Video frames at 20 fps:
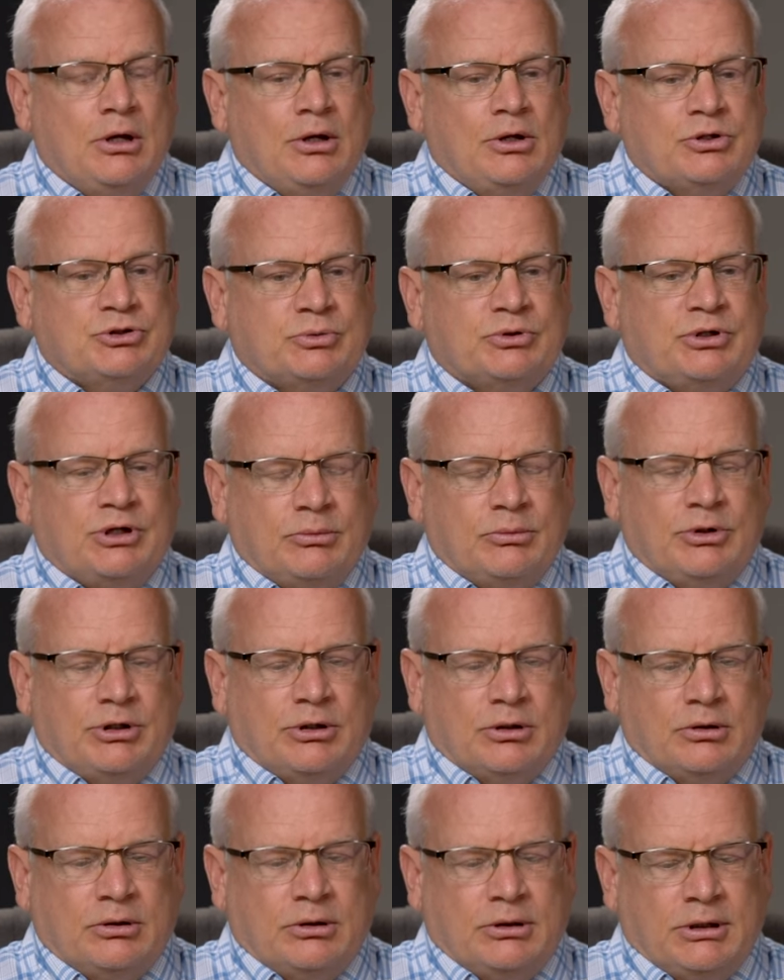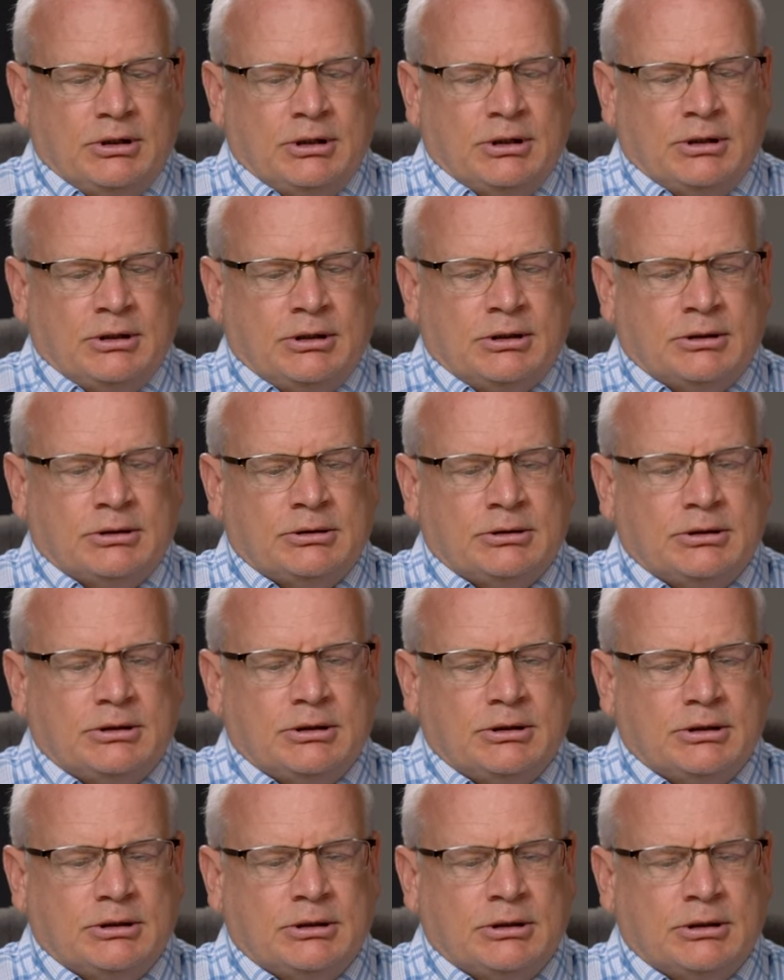So we come here, and
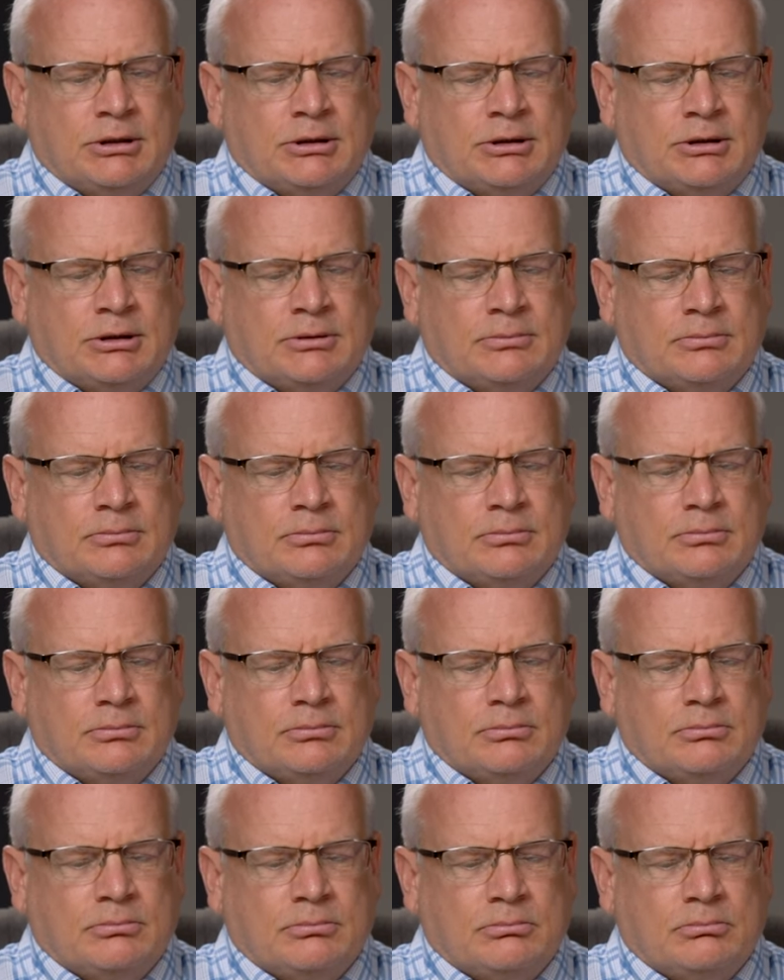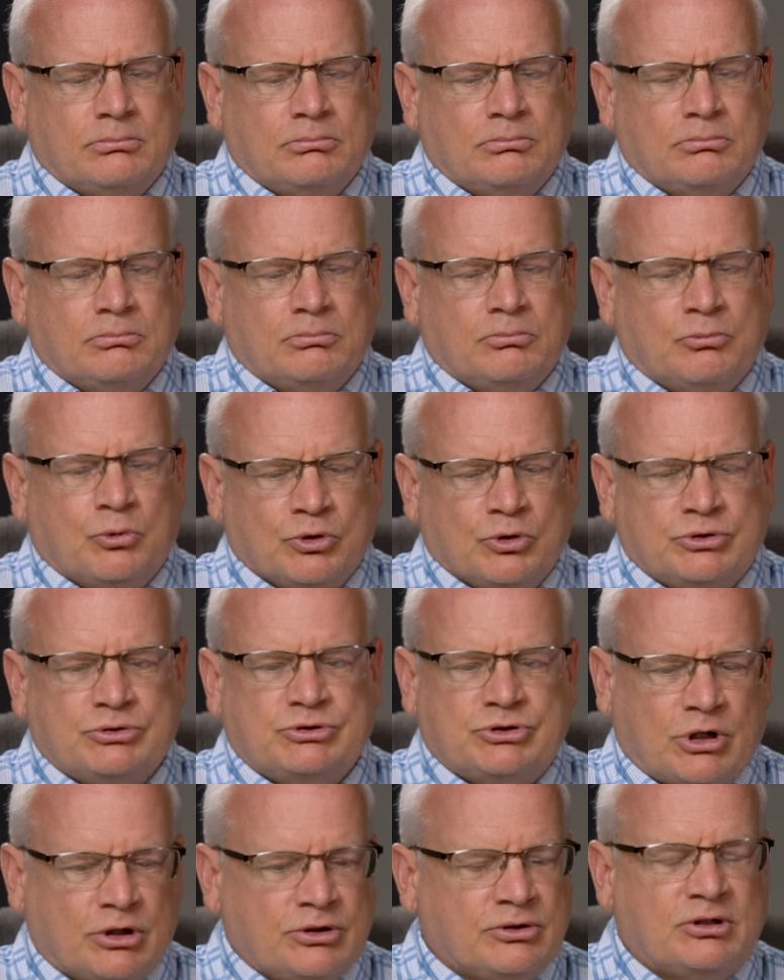um, we're
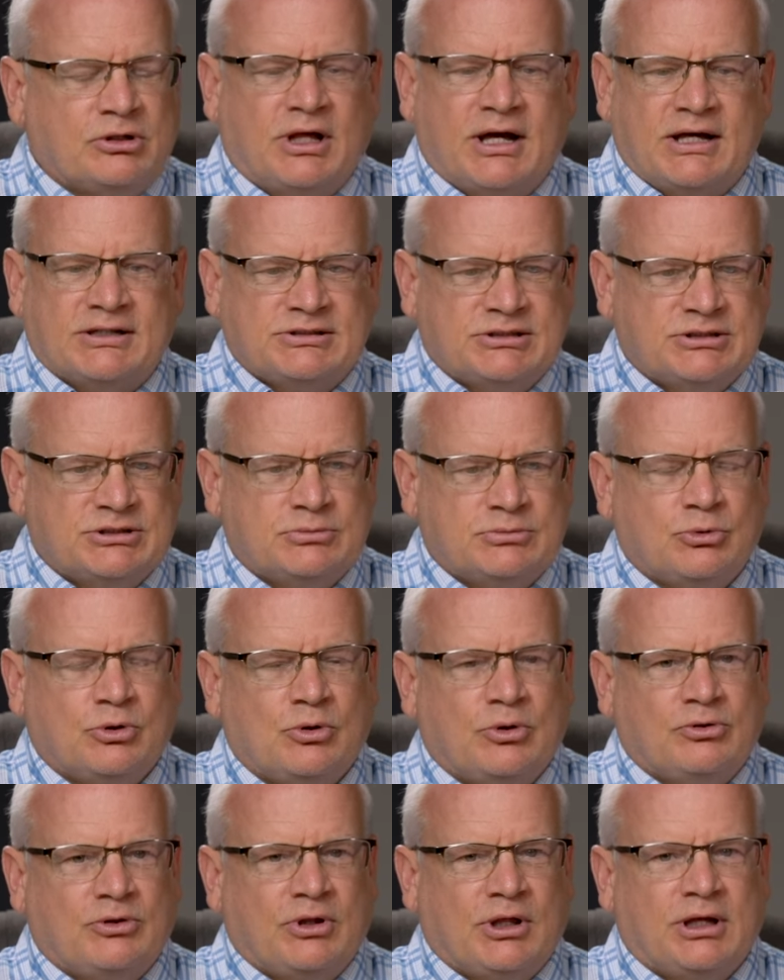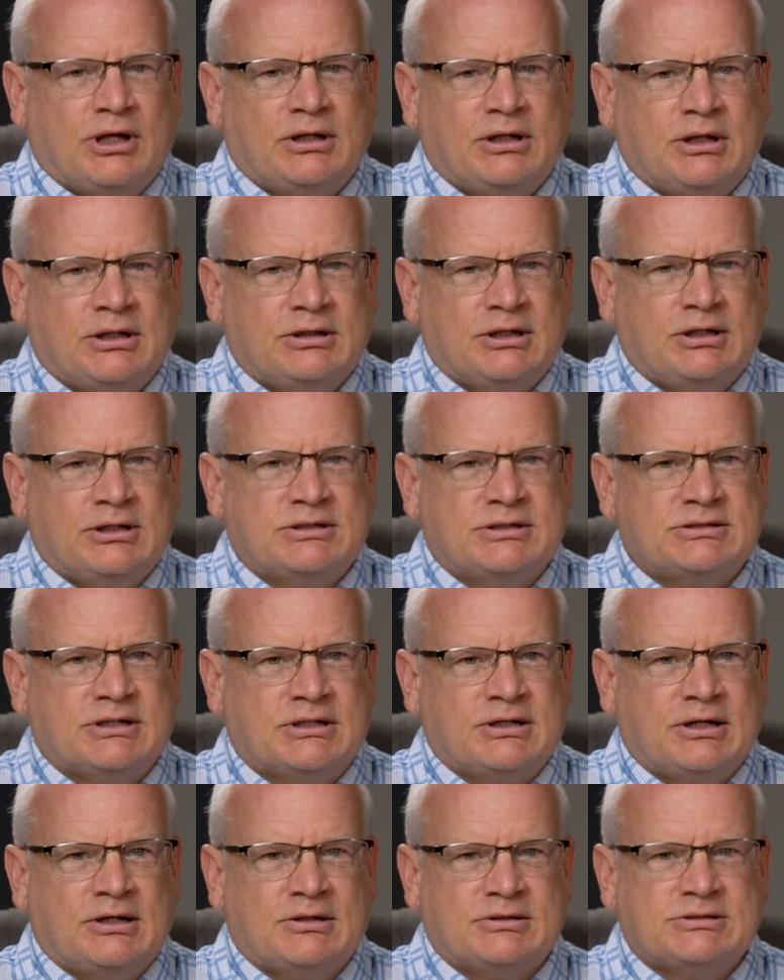starting classes, and we're going through that. And then it's
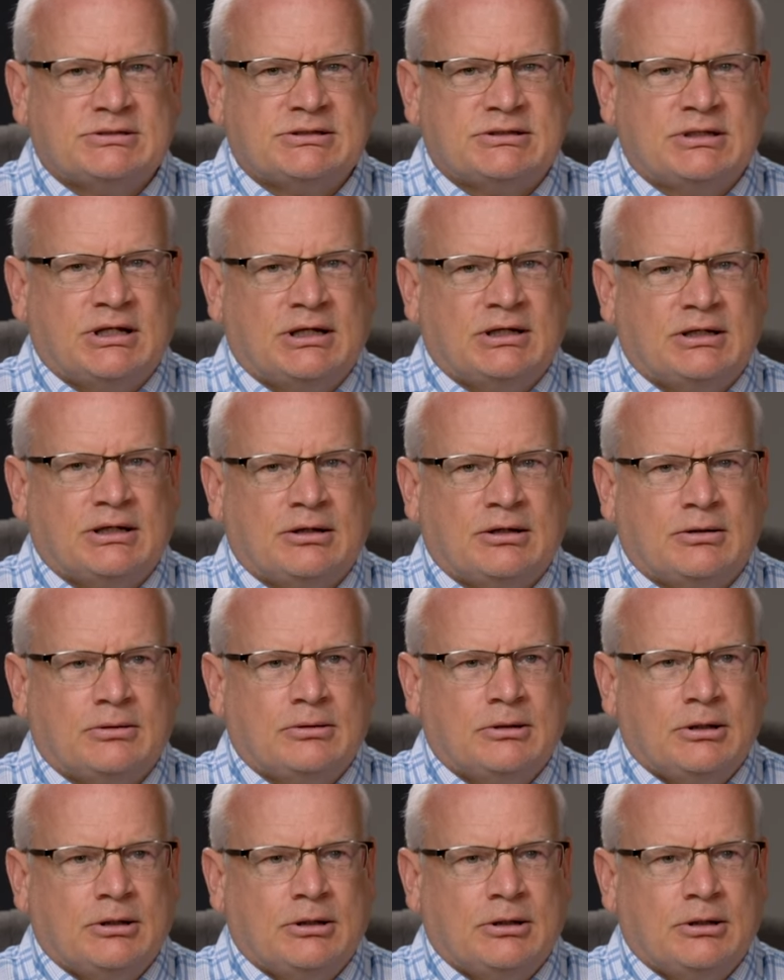announced that uh,